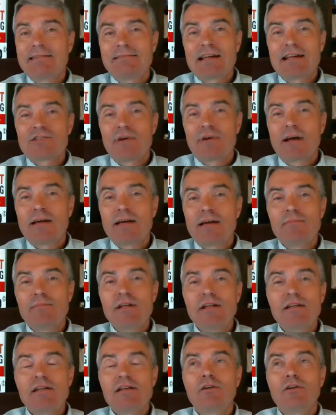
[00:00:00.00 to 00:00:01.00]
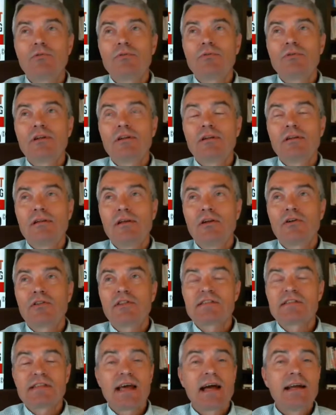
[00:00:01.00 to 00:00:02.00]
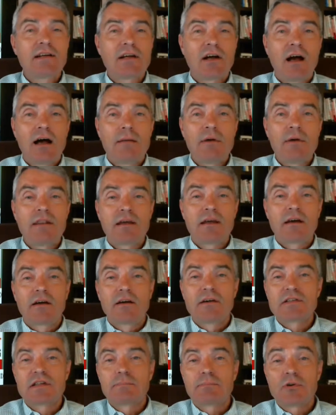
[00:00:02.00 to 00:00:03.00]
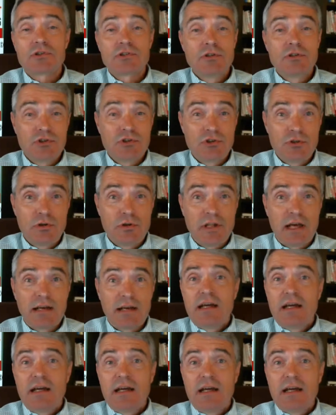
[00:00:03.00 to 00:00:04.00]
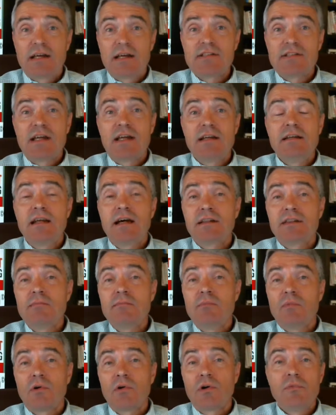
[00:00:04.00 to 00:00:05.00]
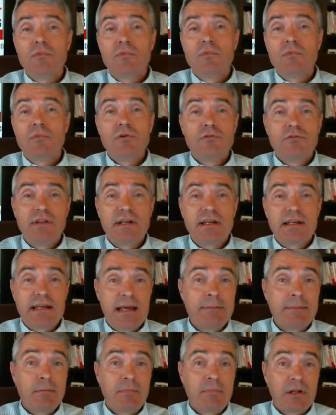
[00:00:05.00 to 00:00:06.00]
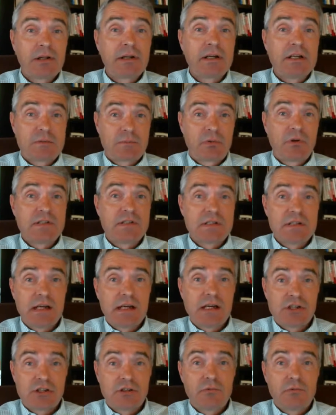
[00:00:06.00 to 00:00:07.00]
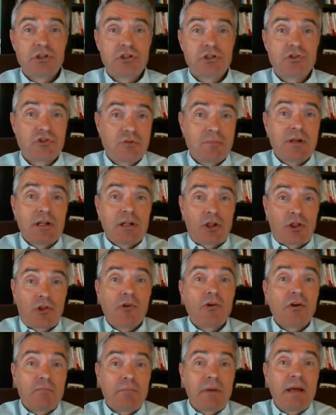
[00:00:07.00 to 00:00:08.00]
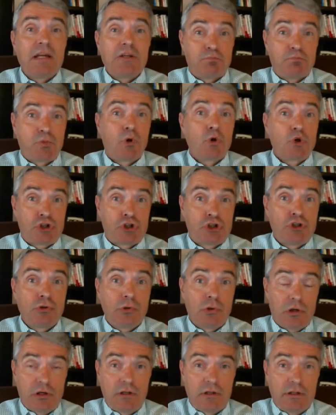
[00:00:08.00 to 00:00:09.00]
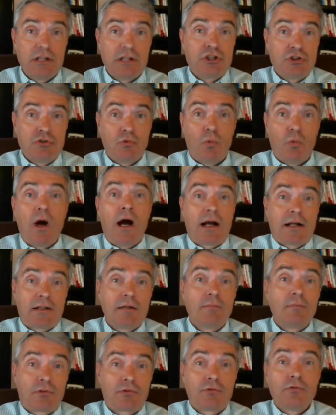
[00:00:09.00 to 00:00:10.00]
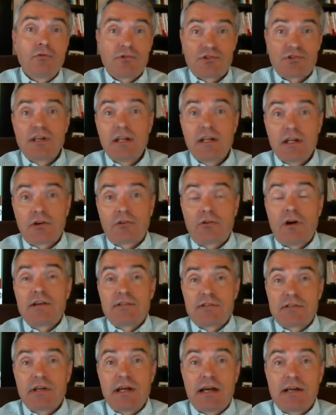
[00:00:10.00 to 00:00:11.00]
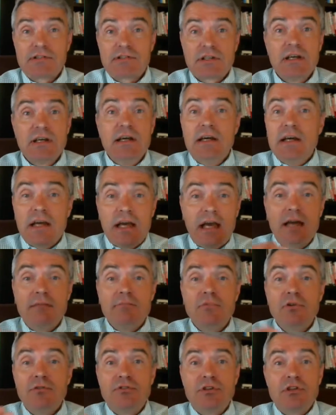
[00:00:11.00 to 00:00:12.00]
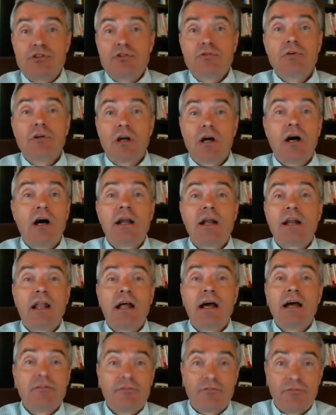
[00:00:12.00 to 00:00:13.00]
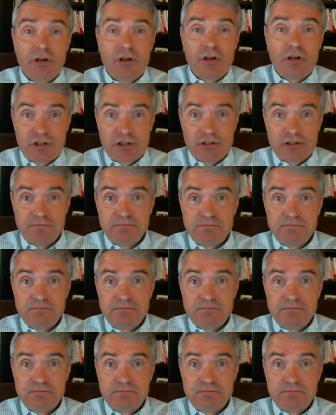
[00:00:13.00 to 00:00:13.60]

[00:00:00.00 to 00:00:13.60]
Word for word: that's right. I mean, you know, you know, the sad comment there is the person who's doing that has done nothing more than move the capabilities presentation, which used to be the 30-page brochure that you'd walk them through sitting across their desk, and moved it to an online function.